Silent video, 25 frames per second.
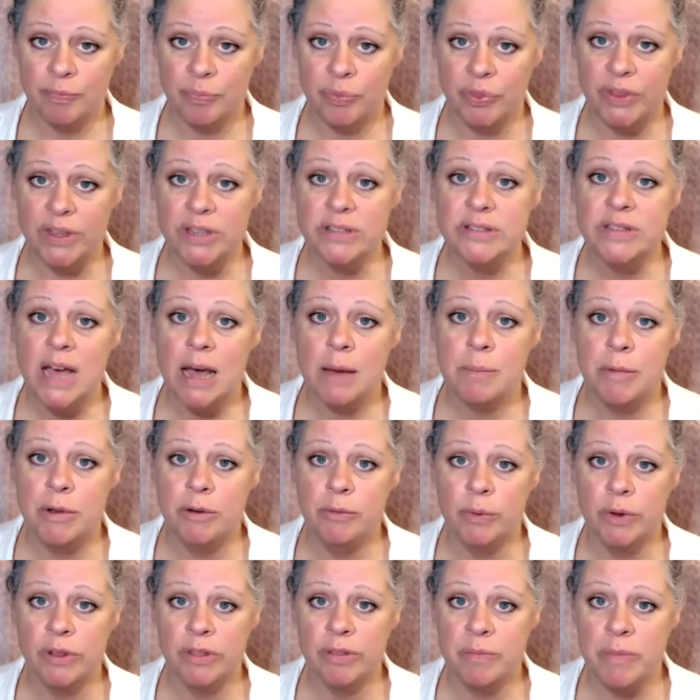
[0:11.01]
This happened
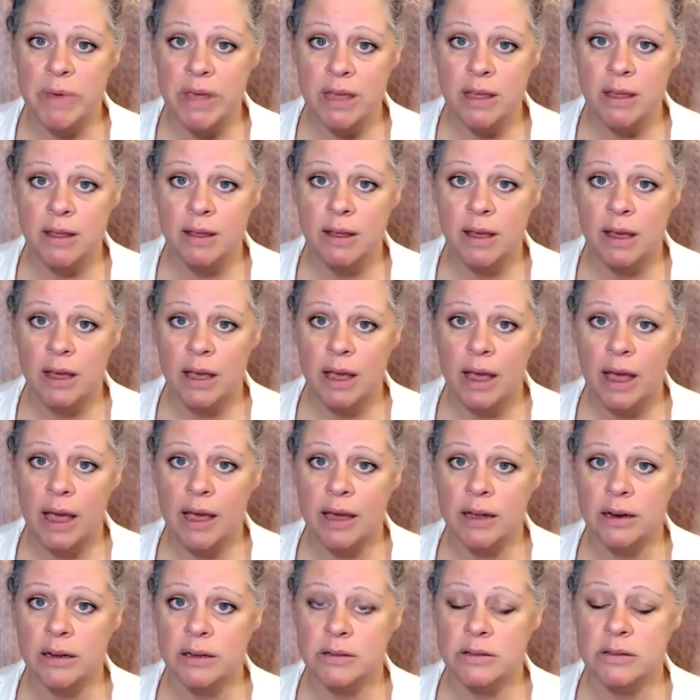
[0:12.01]
with me
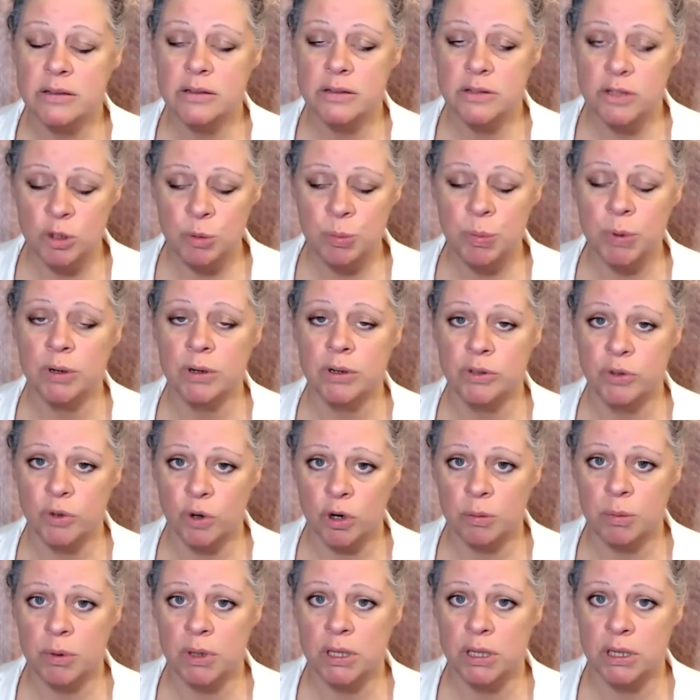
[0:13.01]
and a super
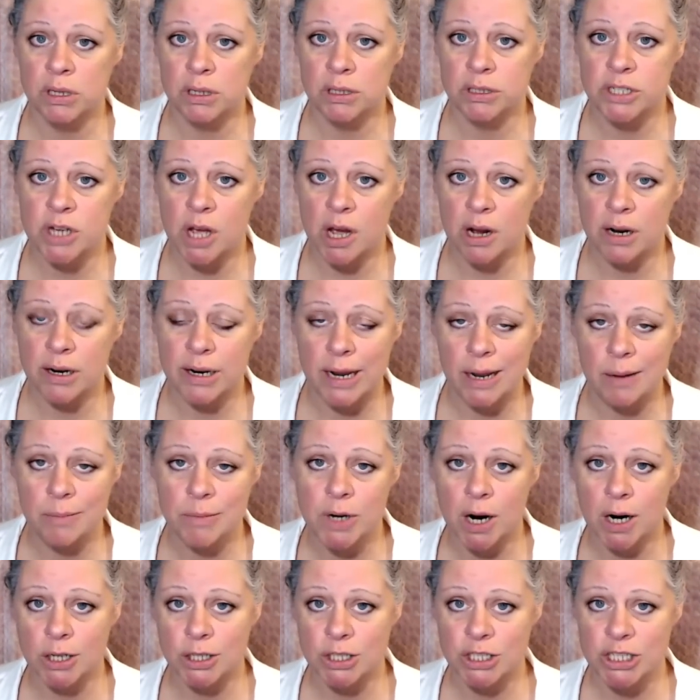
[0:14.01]
adorable little dog named
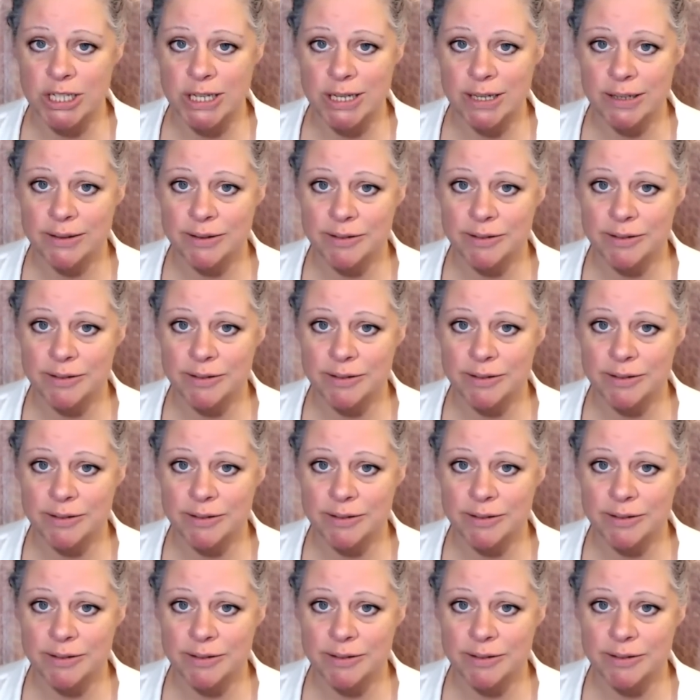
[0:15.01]
Archie.